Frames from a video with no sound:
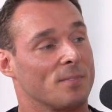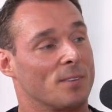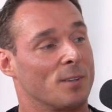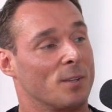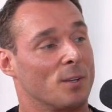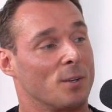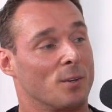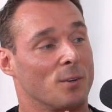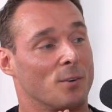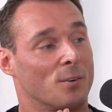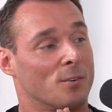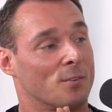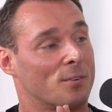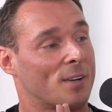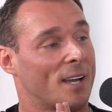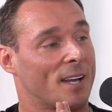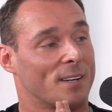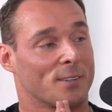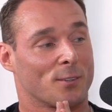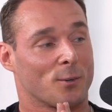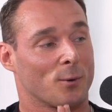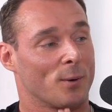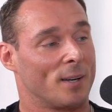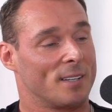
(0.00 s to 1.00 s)
You've
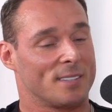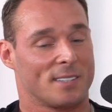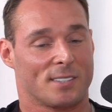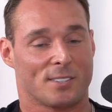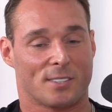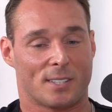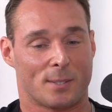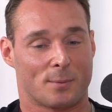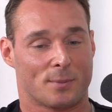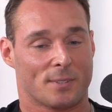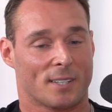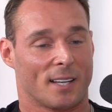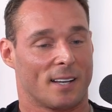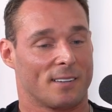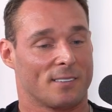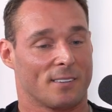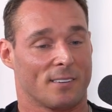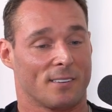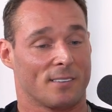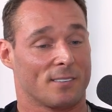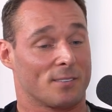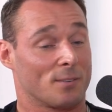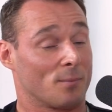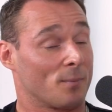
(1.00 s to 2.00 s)
had crazy sleep
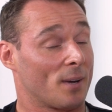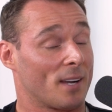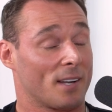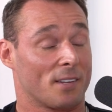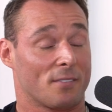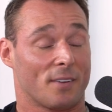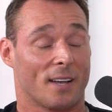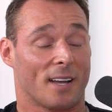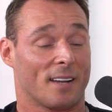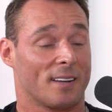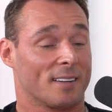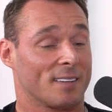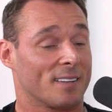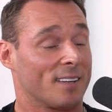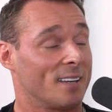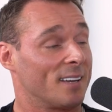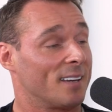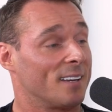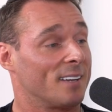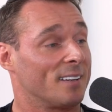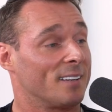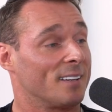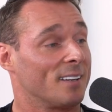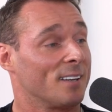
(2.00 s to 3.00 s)
schedules. You might have had a
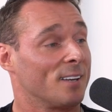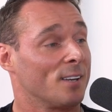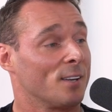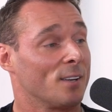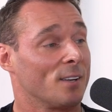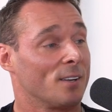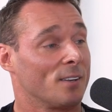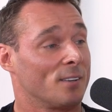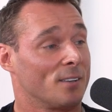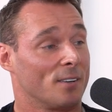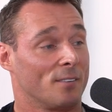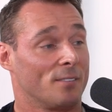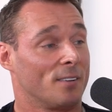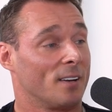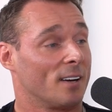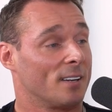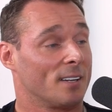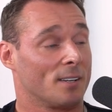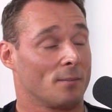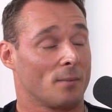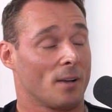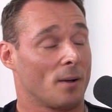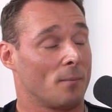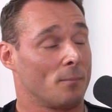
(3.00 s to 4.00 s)
kid. You've
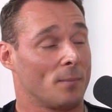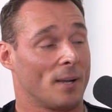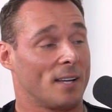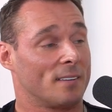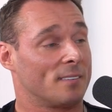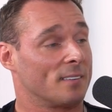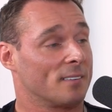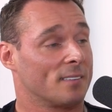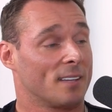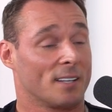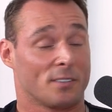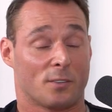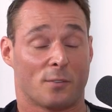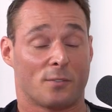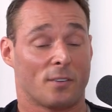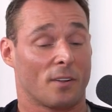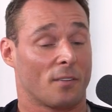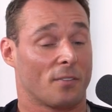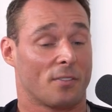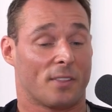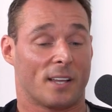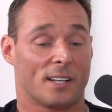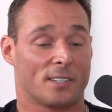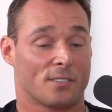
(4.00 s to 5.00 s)
done amazing things. You've
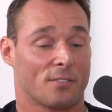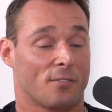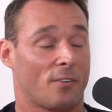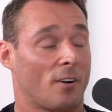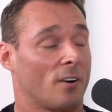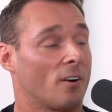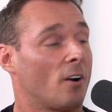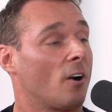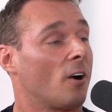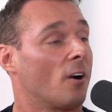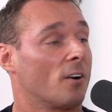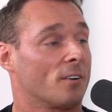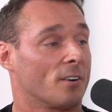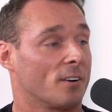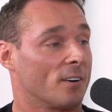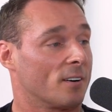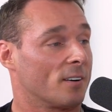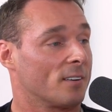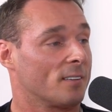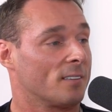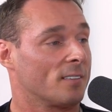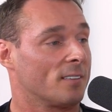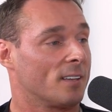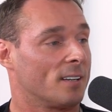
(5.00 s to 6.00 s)
done things far
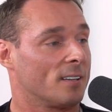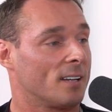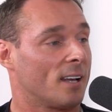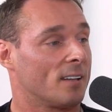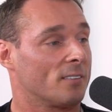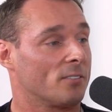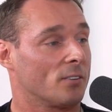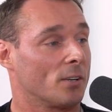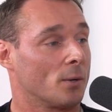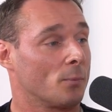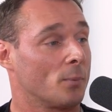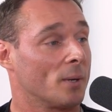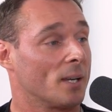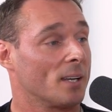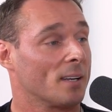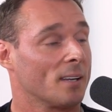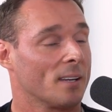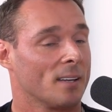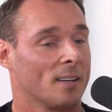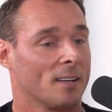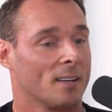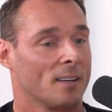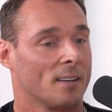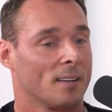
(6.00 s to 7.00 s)
harder than not
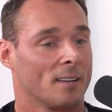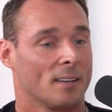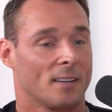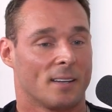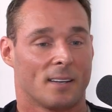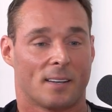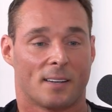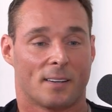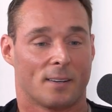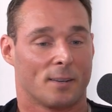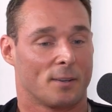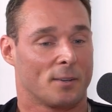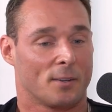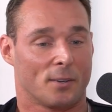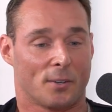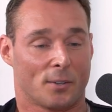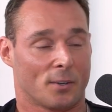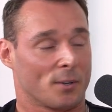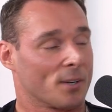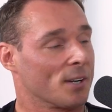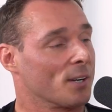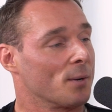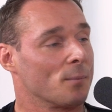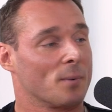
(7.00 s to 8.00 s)
sleeping.
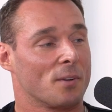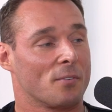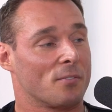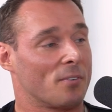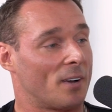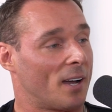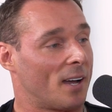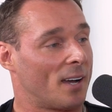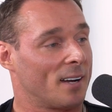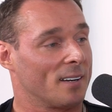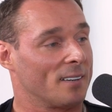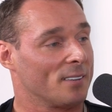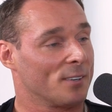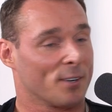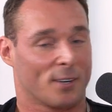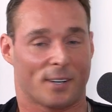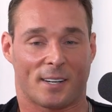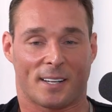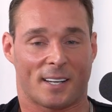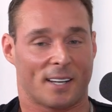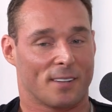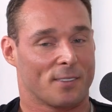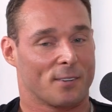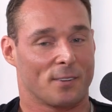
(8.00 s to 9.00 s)
You're going to be fine. You're
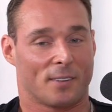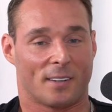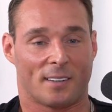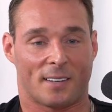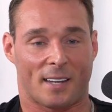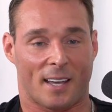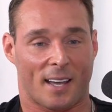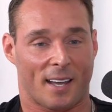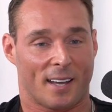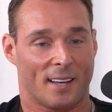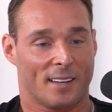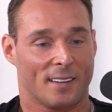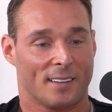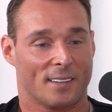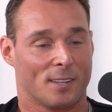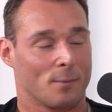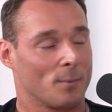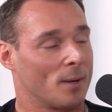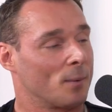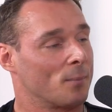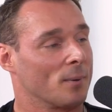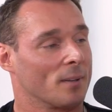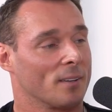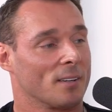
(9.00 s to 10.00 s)
going to get through the day. You
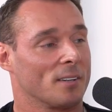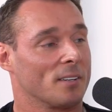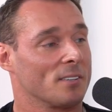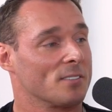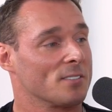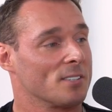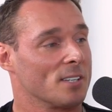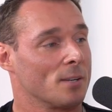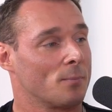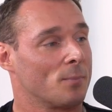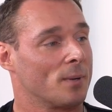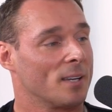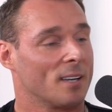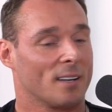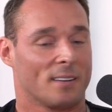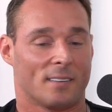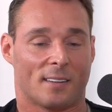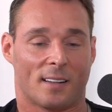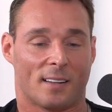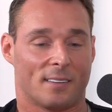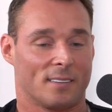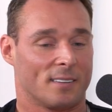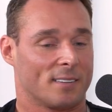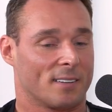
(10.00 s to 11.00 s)
might be a little sleepy,
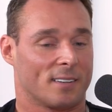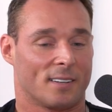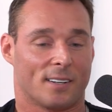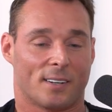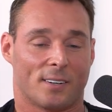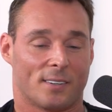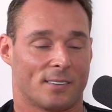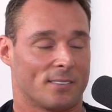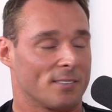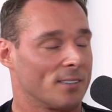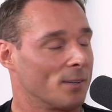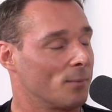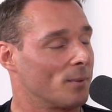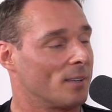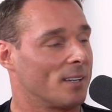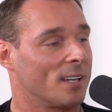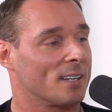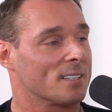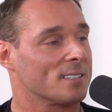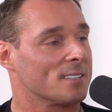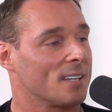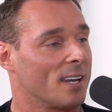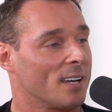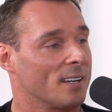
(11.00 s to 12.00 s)
and then you're going to go to sleep the
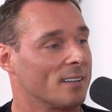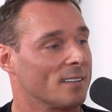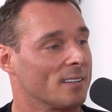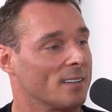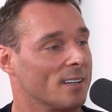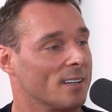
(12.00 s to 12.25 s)
next night.